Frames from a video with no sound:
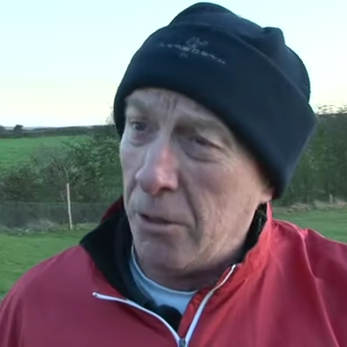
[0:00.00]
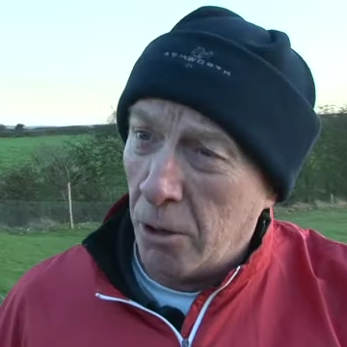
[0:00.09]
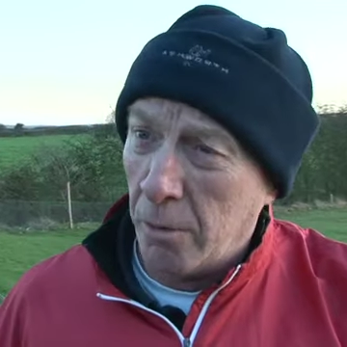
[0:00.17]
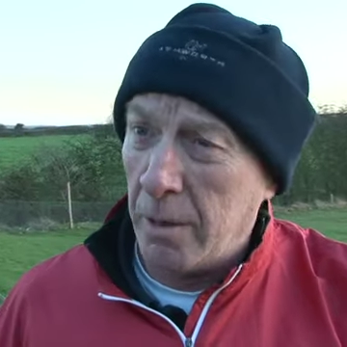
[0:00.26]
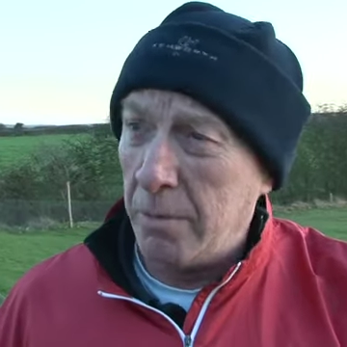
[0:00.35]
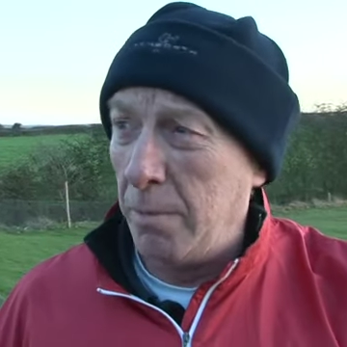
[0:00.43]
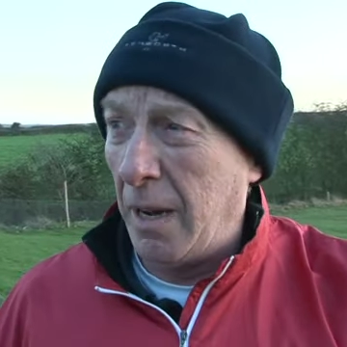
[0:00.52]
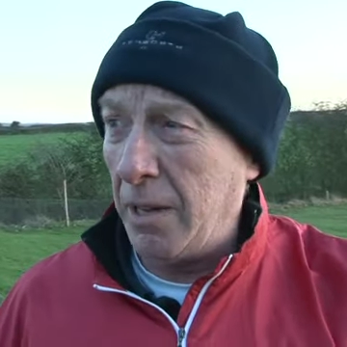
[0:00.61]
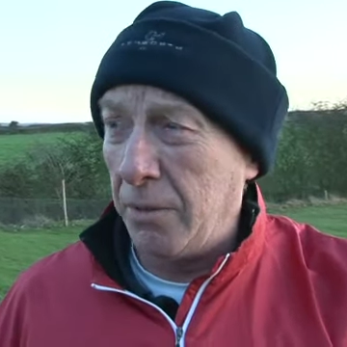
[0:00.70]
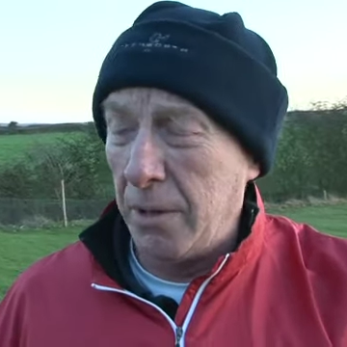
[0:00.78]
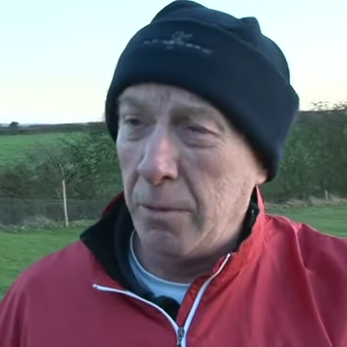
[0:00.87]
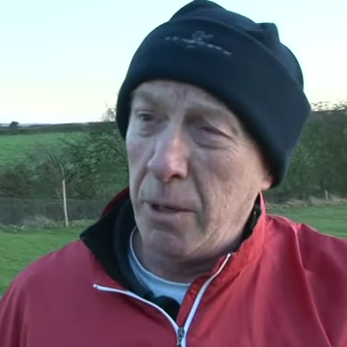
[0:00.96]
Normally with my
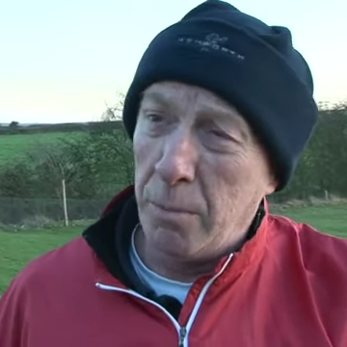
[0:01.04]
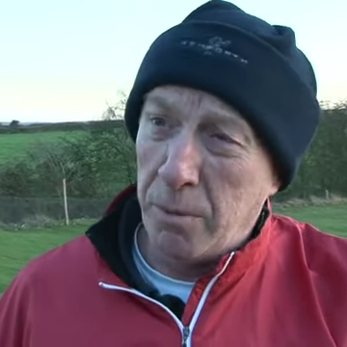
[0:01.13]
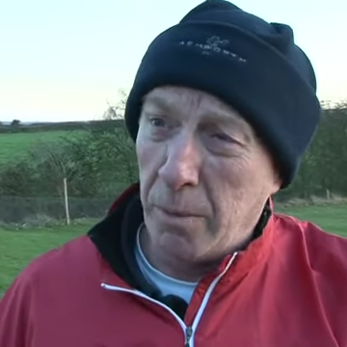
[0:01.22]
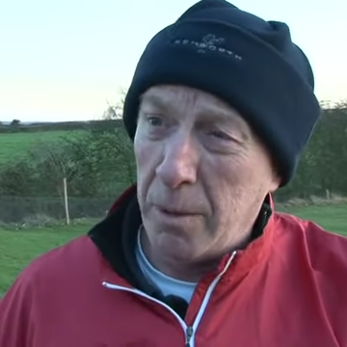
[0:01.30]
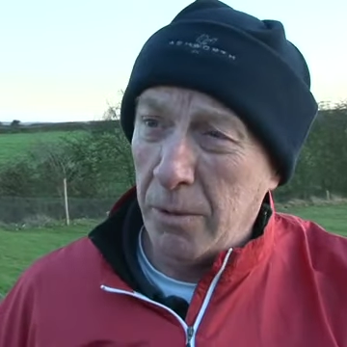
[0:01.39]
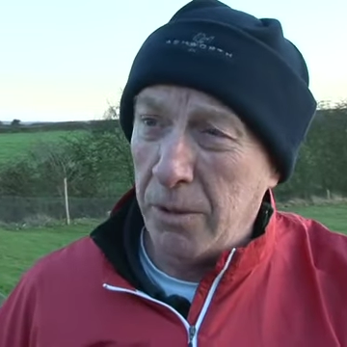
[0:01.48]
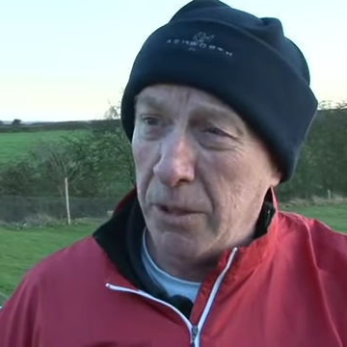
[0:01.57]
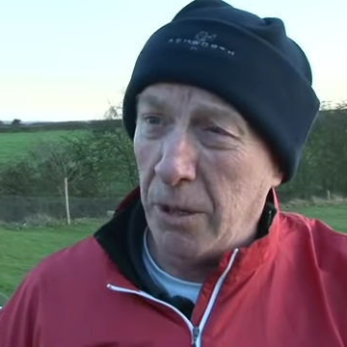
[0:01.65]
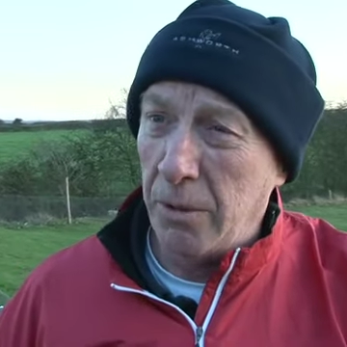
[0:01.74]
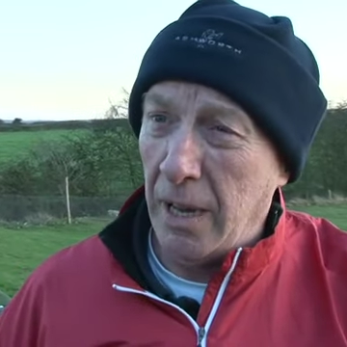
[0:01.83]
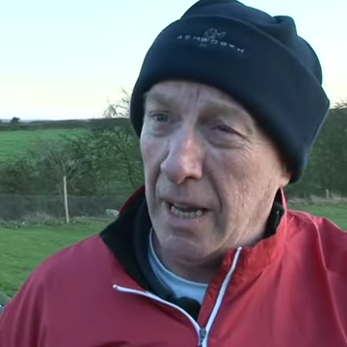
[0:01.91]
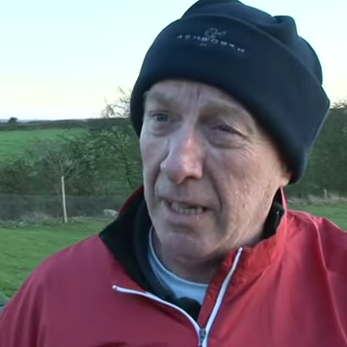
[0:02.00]
three wood, it probably wouldn't
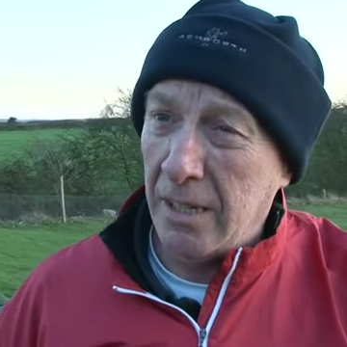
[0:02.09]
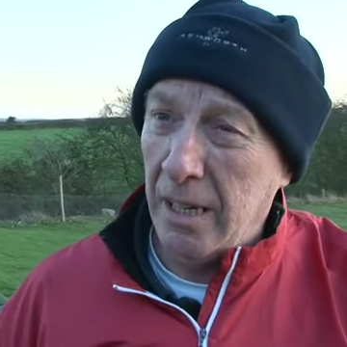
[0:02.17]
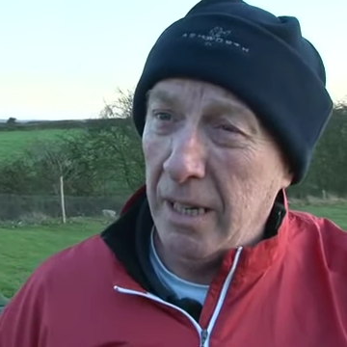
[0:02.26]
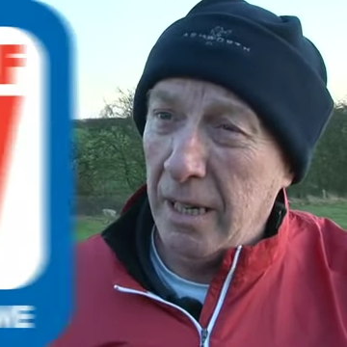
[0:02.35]
do that actually.